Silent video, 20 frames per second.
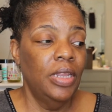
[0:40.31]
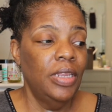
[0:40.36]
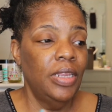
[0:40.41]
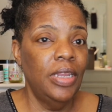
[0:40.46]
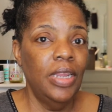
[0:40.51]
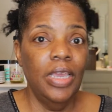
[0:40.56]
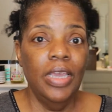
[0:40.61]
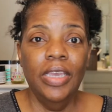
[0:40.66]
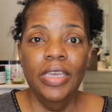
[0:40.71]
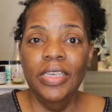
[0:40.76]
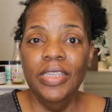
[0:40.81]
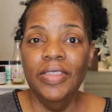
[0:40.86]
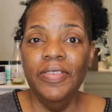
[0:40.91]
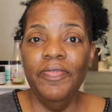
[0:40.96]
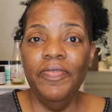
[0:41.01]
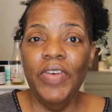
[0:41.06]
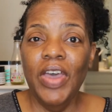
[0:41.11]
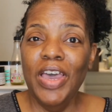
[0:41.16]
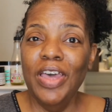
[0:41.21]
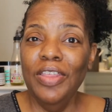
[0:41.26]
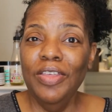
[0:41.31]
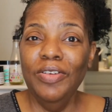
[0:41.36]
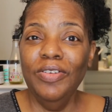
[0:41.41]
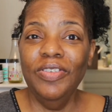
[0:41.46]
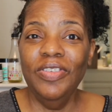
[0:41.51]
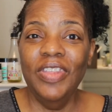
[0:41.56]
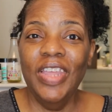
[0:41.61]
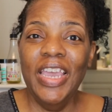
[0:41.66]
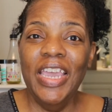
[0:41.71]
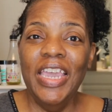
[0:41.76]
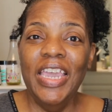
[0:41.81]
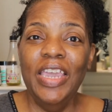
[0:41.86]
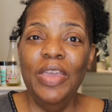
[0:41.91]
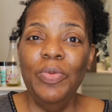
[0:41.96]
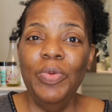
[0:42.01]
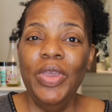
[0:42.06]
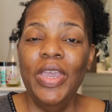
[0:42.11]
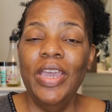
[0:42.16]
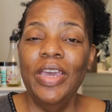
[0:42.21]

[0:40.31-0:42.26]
Today is Father's Day. We